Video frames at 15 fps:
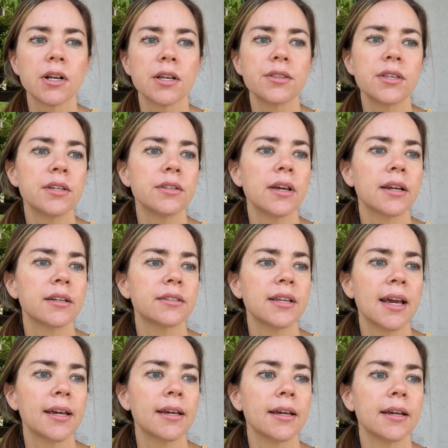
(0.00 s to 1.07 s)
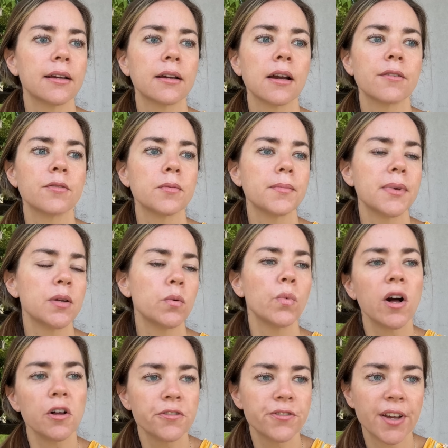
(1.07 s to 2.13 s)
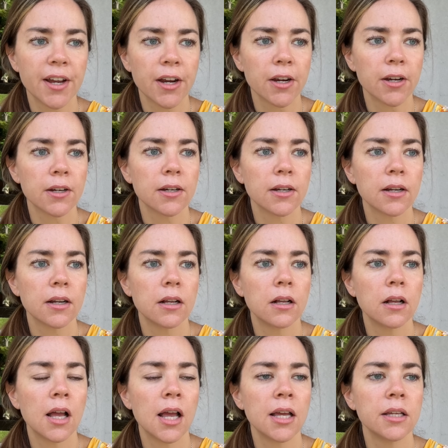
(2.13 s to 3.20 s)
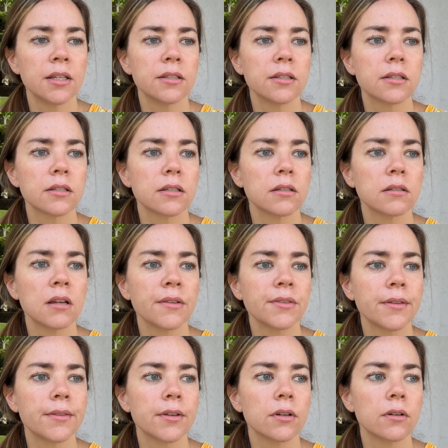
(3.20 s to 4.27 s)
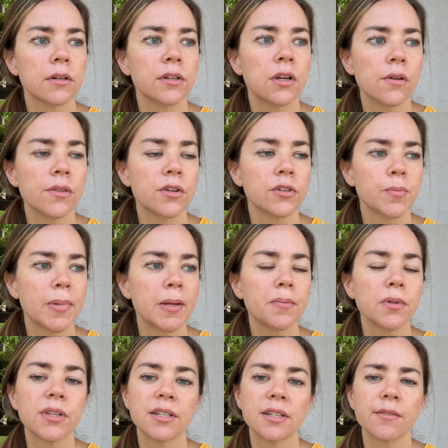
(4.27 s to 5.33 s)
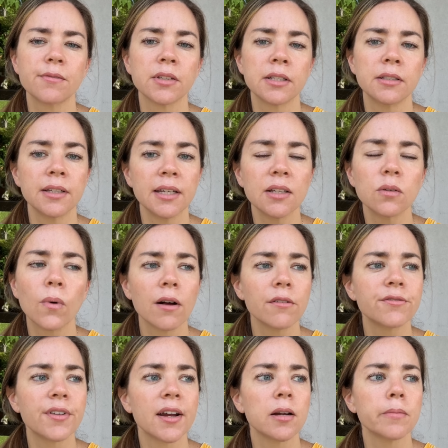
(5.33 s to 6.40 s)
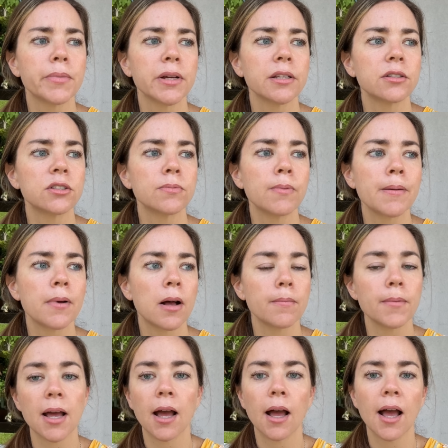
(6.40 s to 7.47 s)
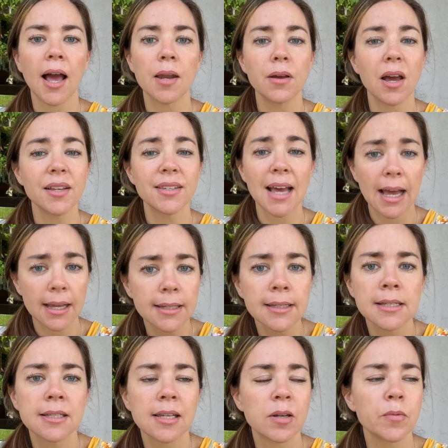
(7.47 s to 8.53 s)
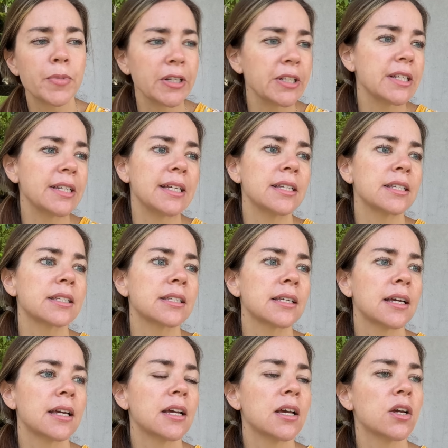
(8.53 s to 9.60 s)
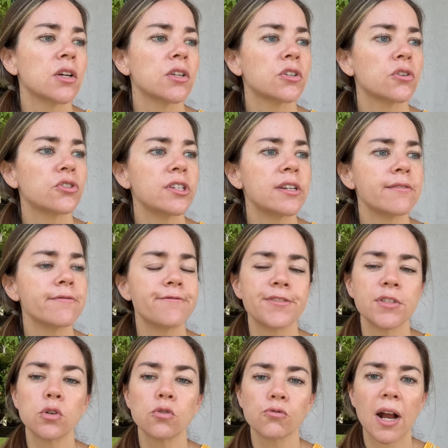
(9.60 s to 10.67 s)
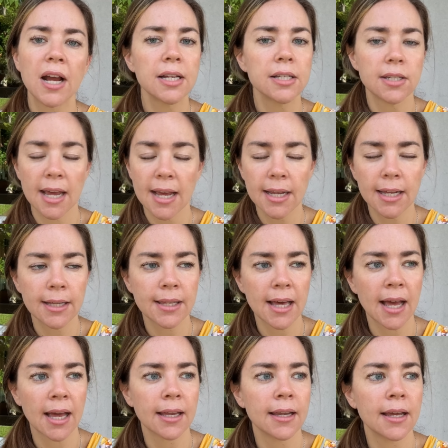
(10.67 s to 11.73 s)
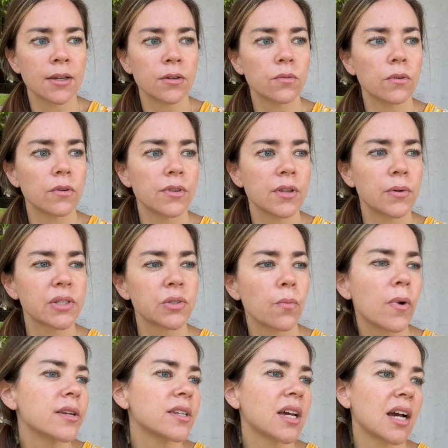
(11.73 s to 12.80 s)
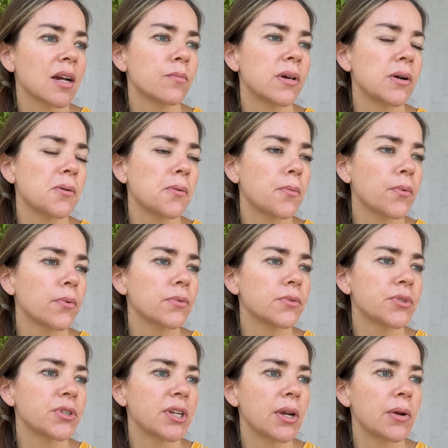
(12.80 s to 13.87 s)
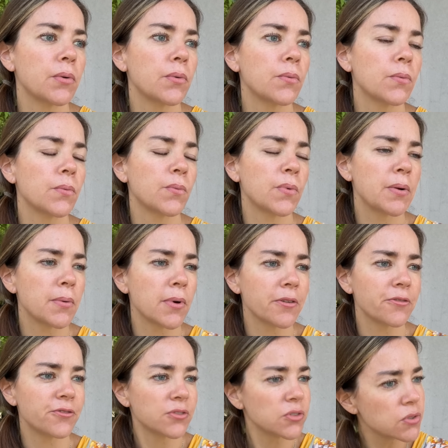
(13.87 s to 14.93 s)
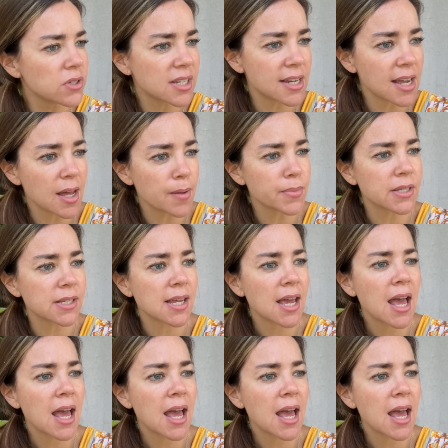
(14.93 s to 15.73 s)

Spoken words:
than like taking government welfare. And not that there, you know, there's people that definitely need welfare, but my mom had talents and abilities, so she didn't feel right taking that. And there was one time we were on food stamps,